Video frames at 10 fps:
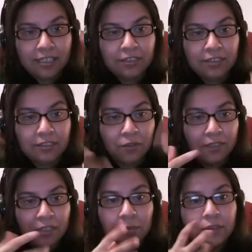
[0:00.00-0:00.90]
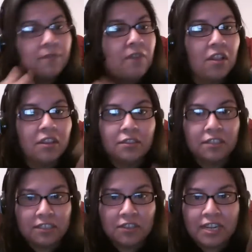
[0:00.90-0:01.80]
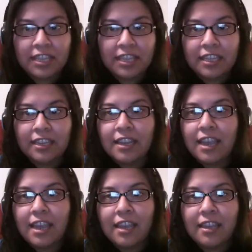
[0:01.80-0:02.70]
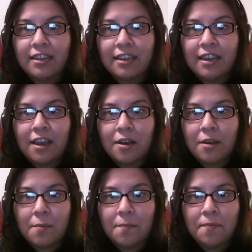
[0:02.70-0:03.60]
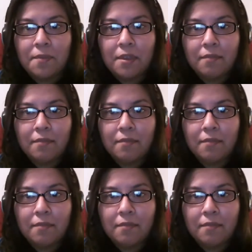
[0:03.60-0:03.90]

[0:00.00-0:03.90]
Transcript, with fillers: There's no visible follicles or anything, and um,